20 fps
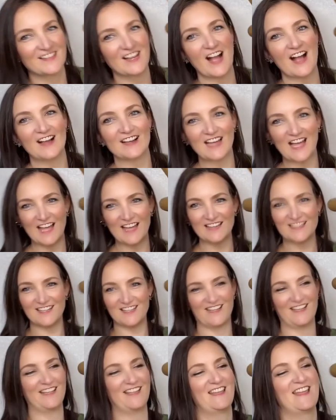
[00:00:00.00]
cockeyed.
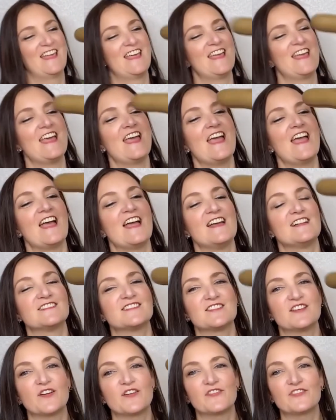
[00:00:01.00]
And
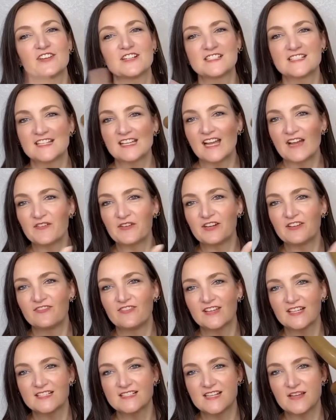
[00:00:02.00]
so first thing I wanna
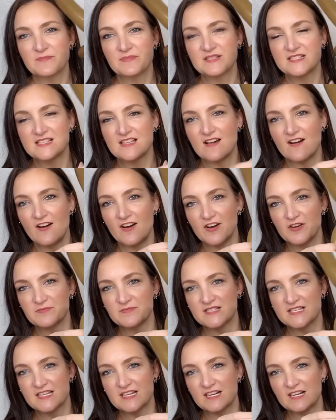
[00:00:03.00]
fix up is the
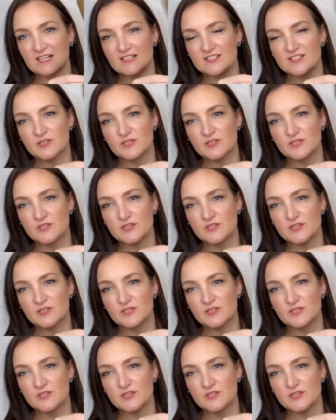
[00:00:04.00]
arms here.